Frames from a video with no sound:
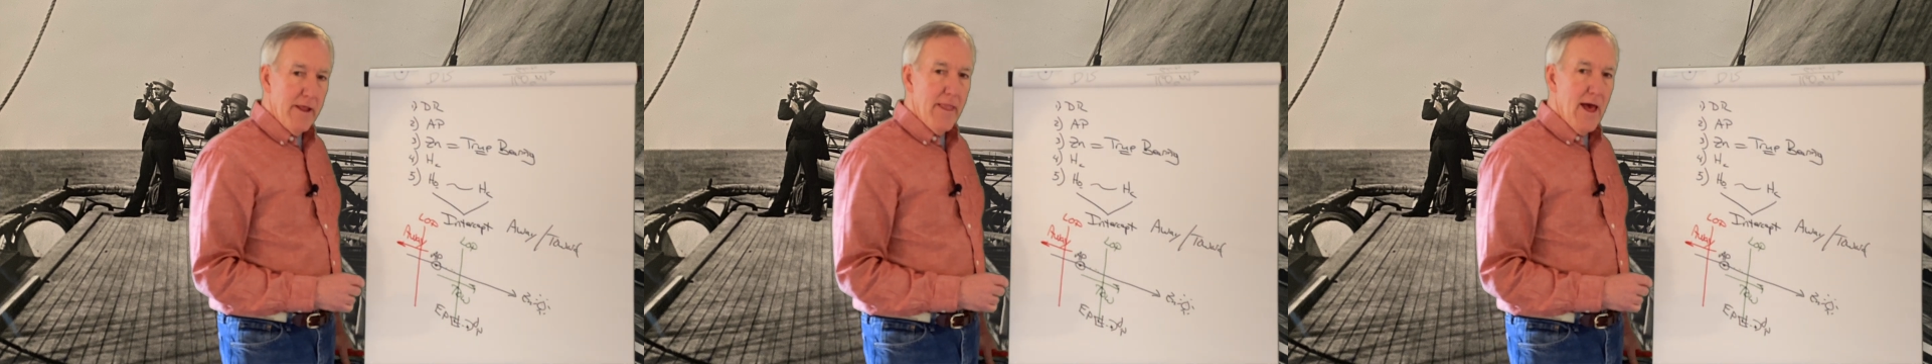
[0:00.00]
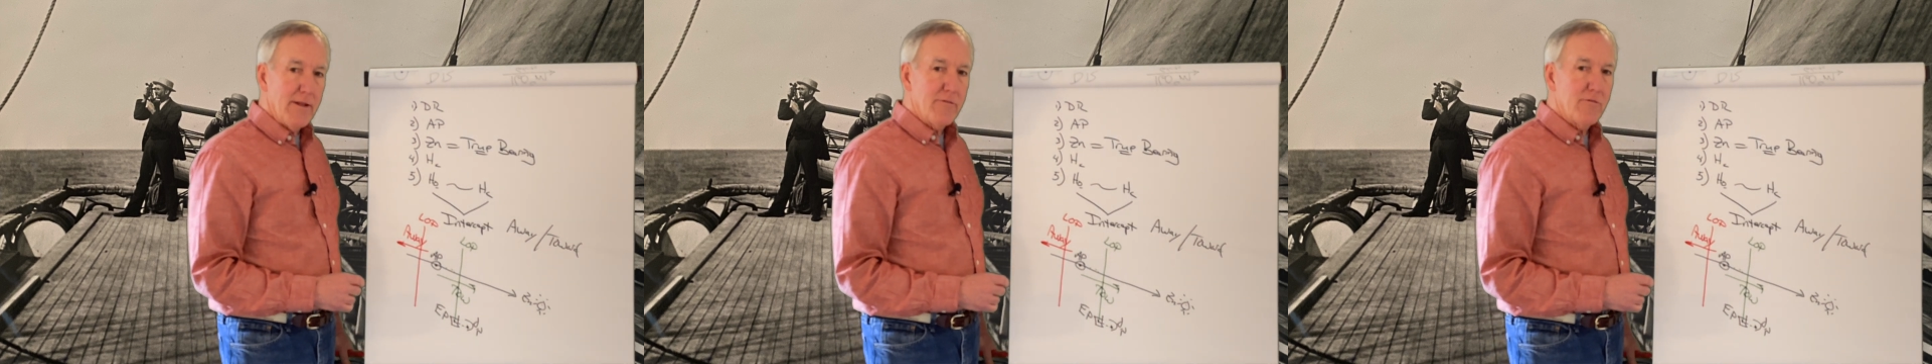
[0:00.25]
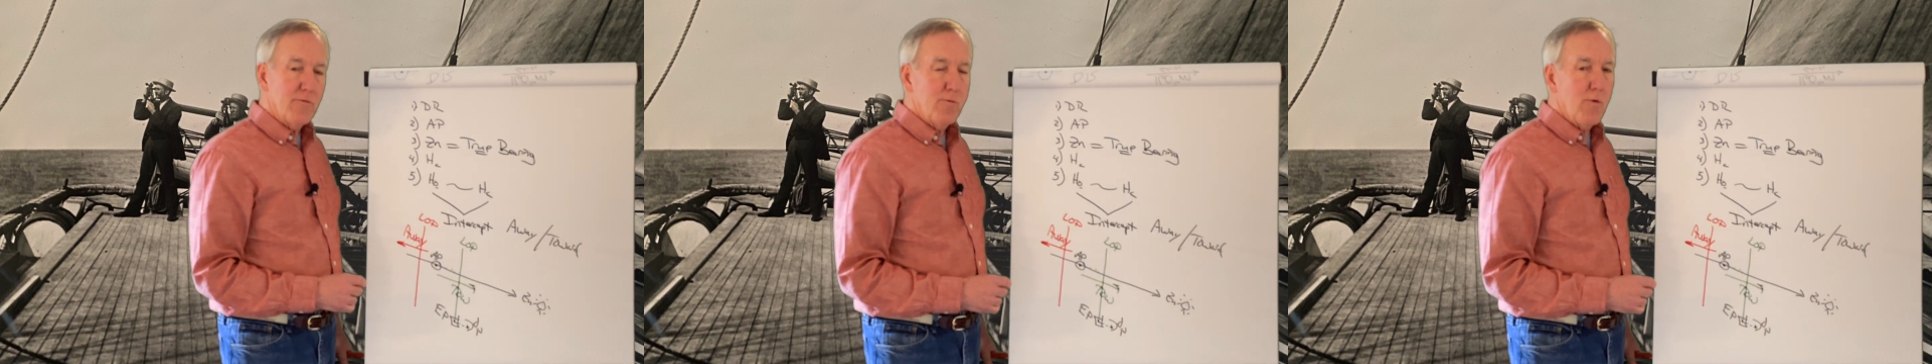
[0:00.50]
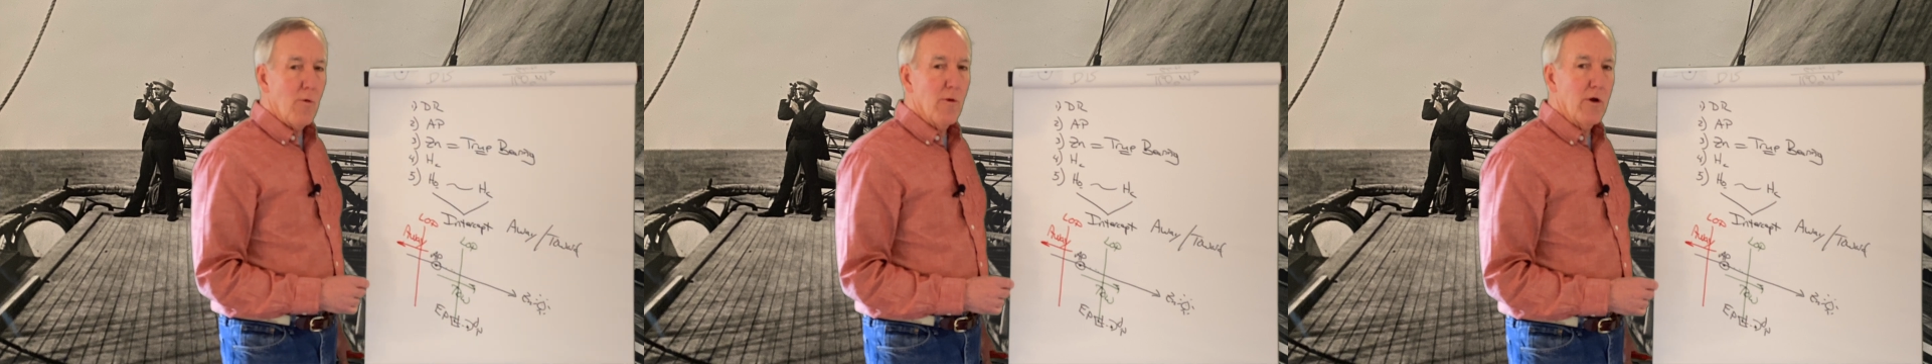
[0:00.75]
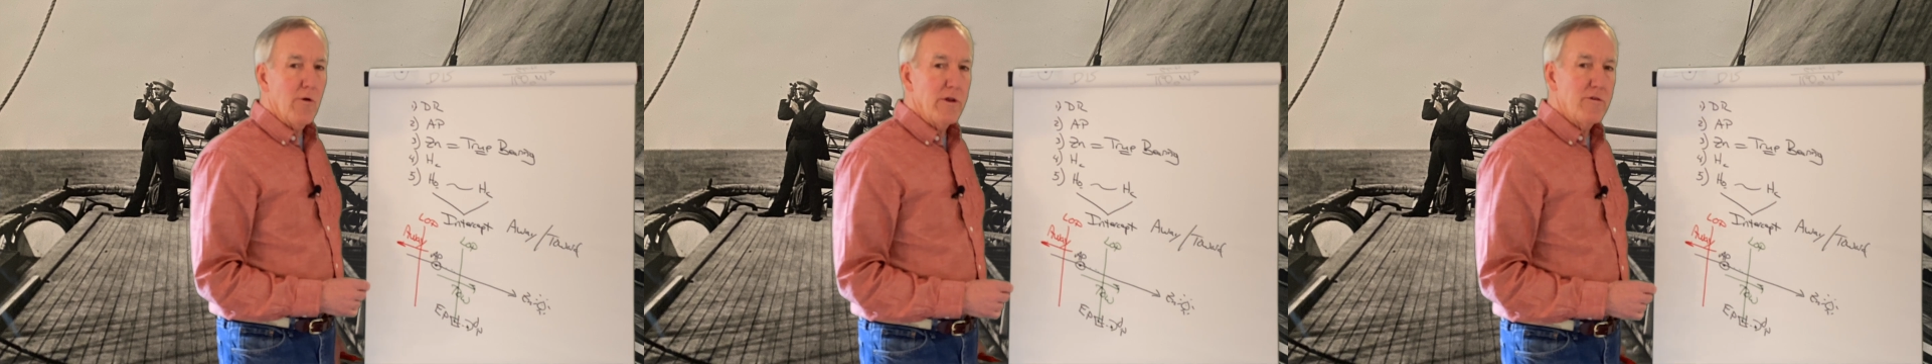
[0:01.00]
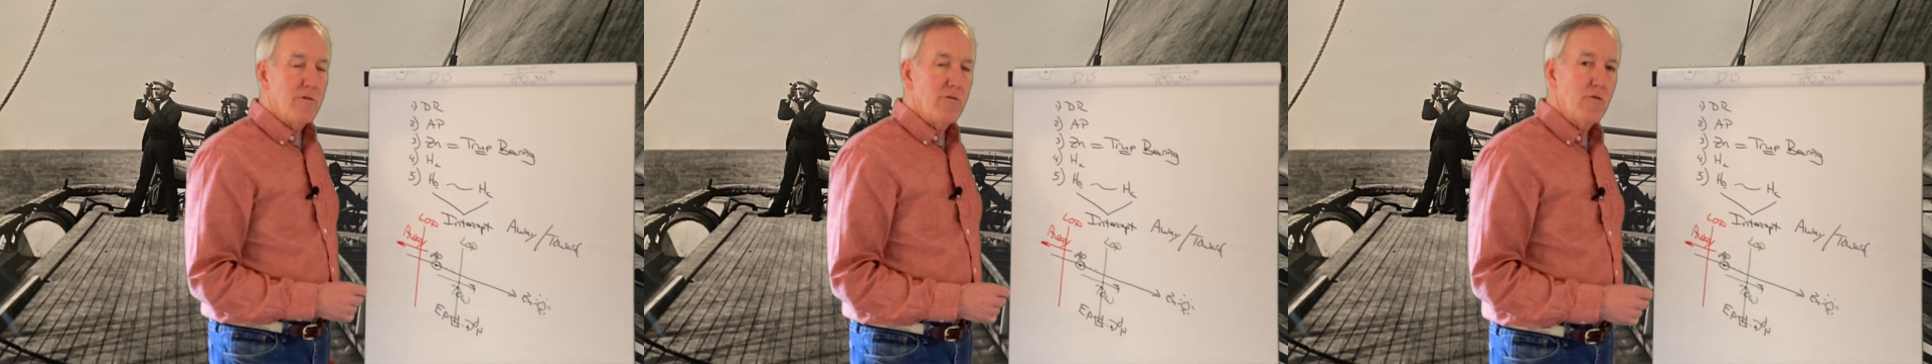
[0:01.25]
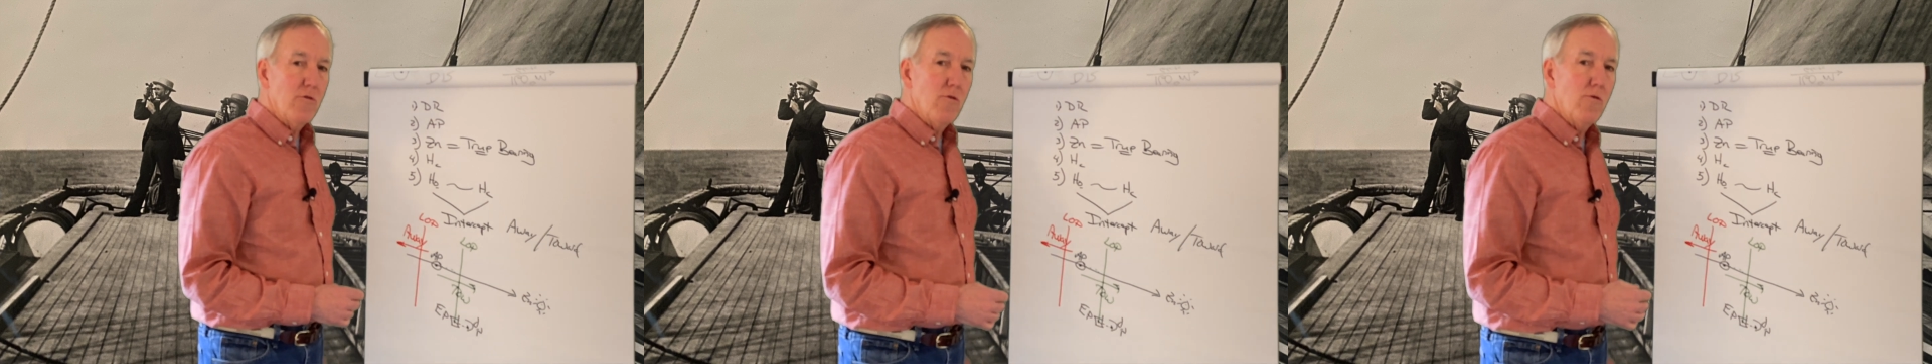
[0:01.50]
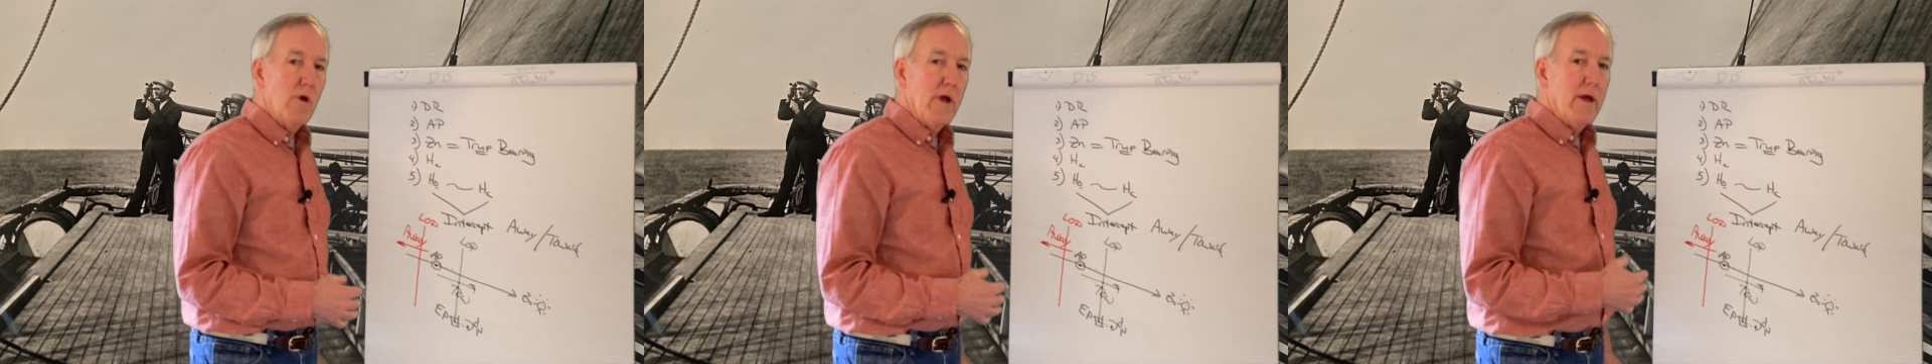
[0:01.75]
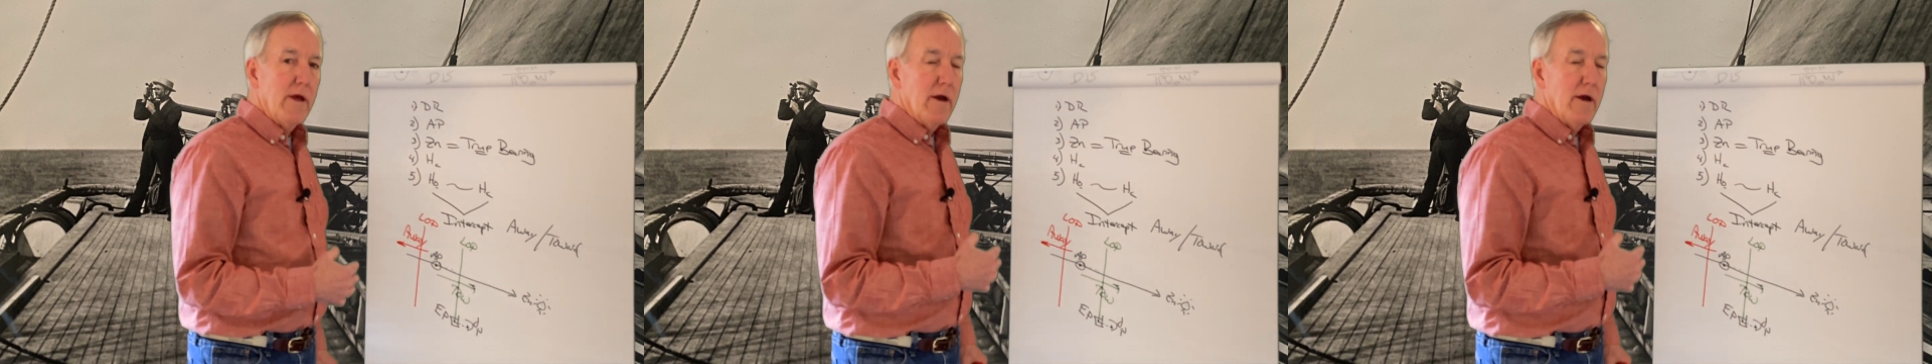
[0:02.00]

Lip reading: And that's what we're going to do